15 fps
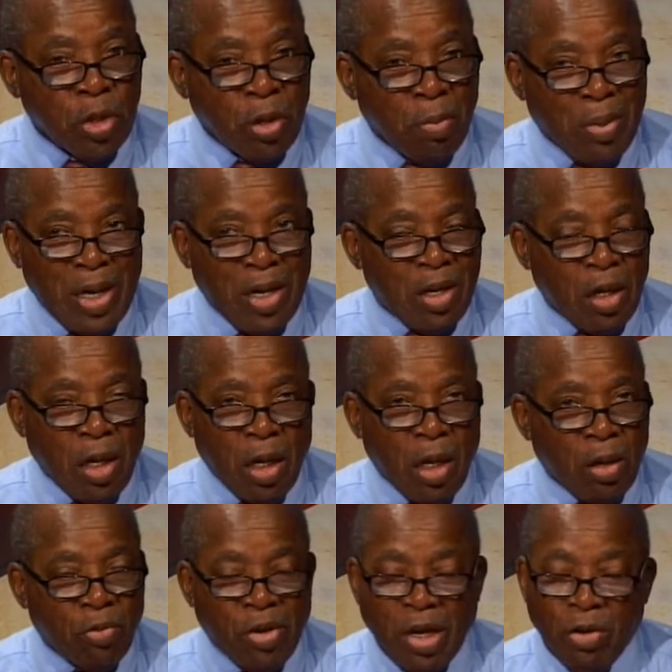But
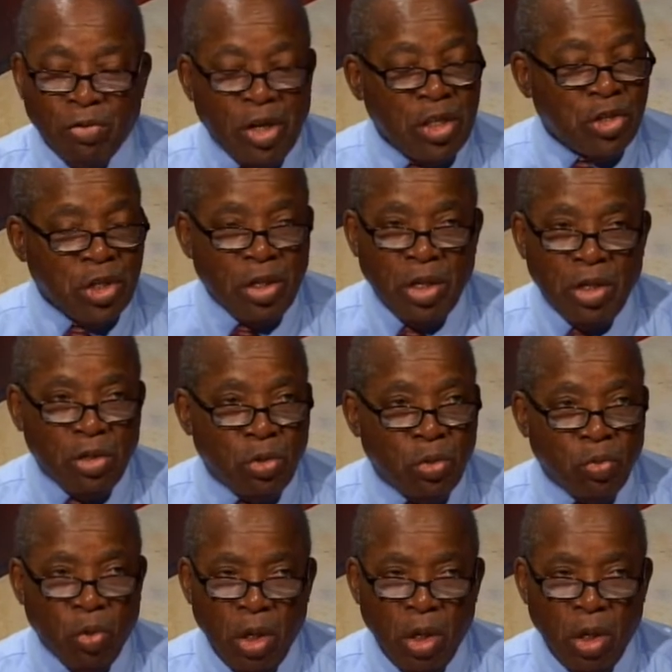recreation is